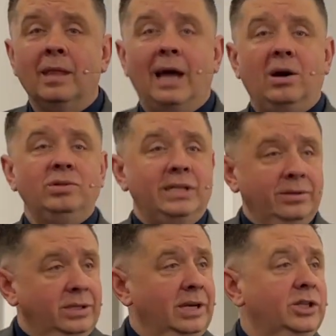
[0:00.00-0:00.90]
I was
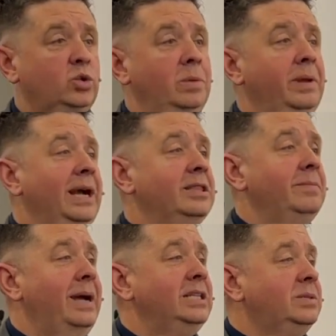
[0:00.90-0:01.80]
downstairs sweeping out the
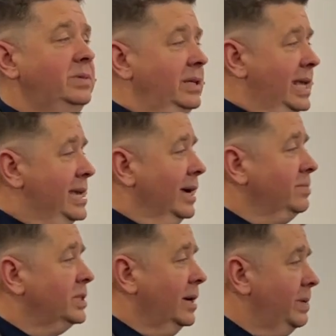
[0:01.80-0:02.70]
basement and he
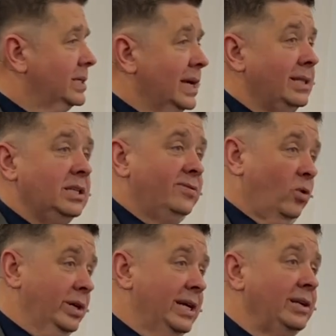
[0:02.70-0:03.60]
comes up. He's got this
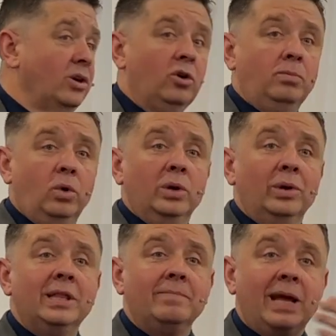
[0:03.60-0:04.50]
14 year old boy
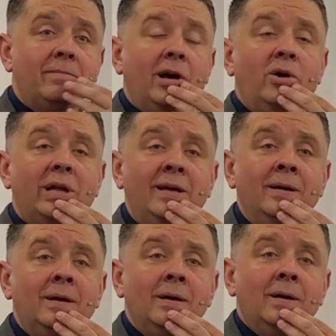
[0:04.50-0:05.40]
with him named Cody
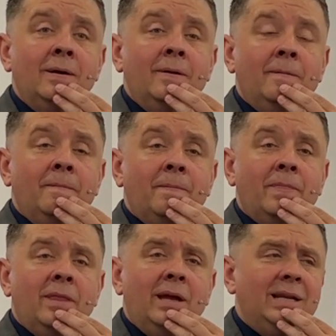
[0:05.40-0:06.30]

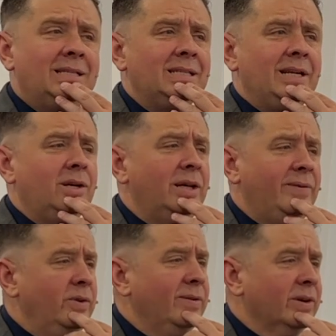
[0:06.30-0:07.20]
and he said, Darryl,
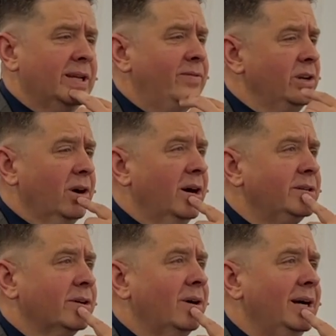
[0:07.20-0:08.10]
have you ever given your heart
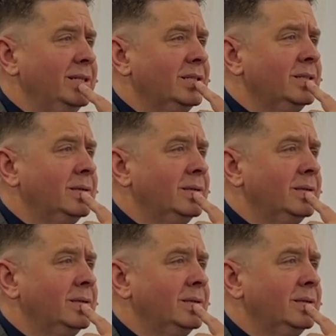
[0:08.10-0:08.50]
to Christ?